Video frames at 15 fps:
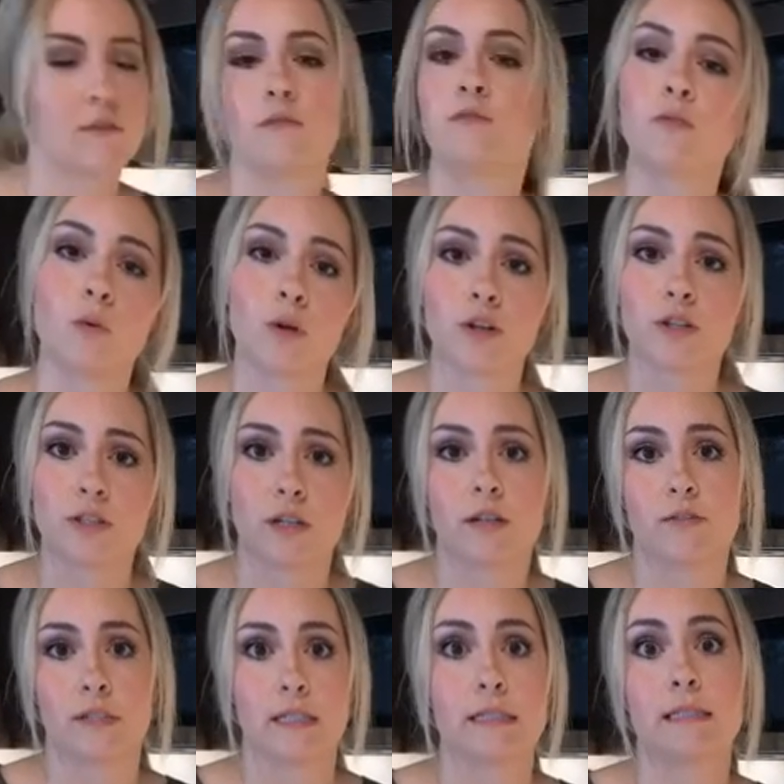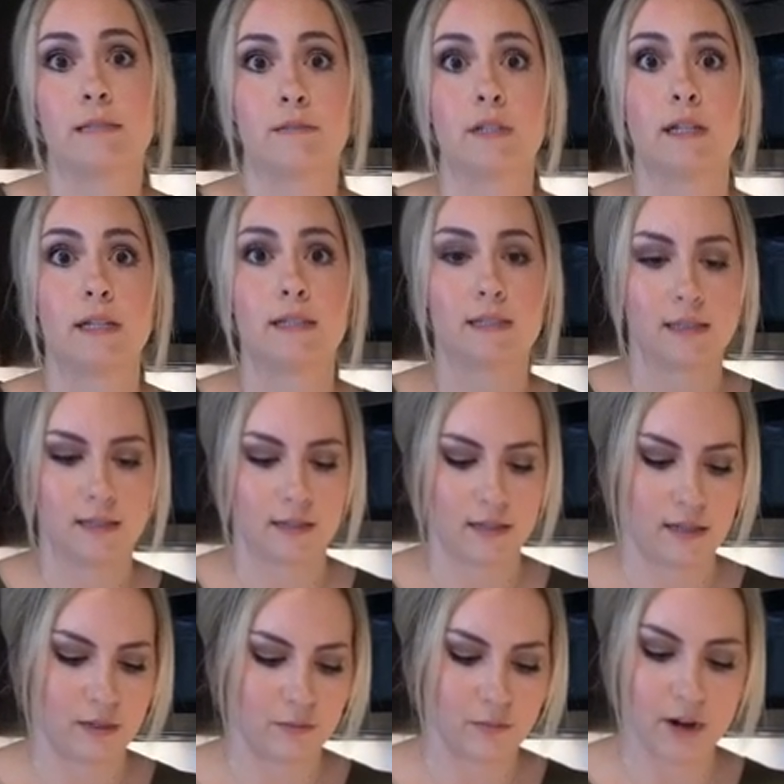4 servings of this
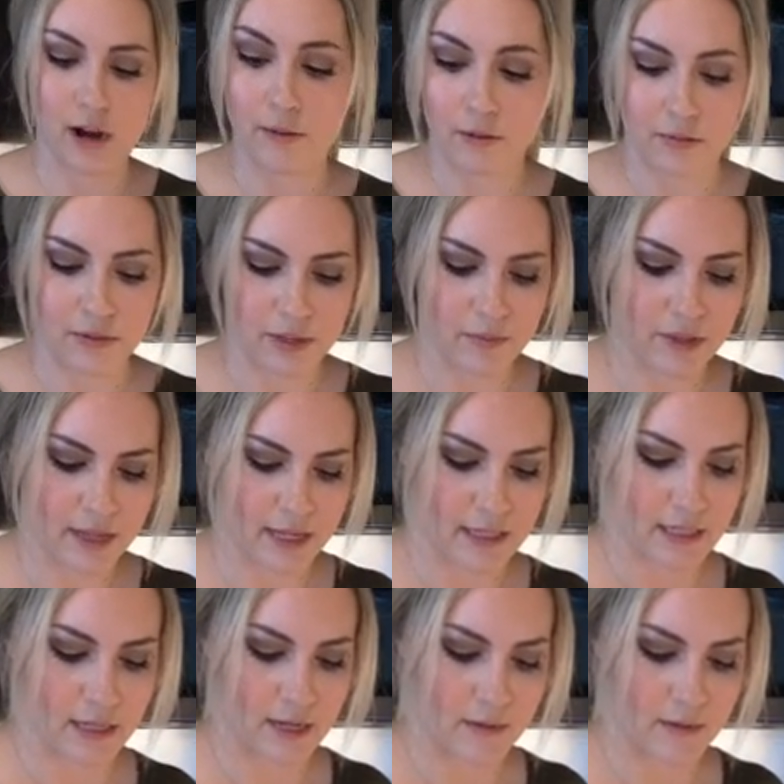is probably plenty.